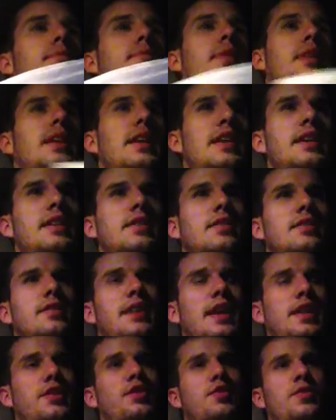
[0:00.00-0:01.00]
please
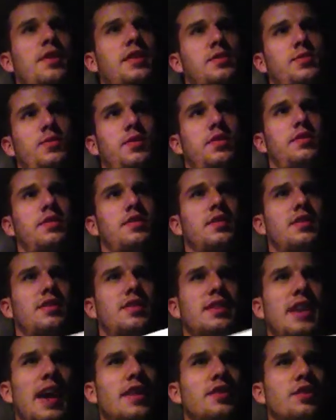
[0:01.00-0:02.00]
get to Crestwood.
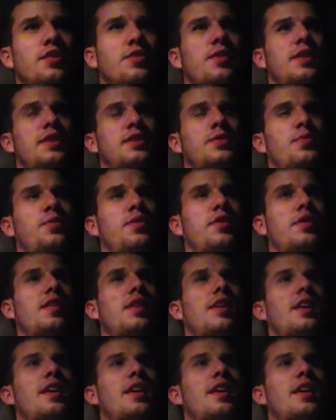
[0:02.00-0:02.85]
Get to Crestwood,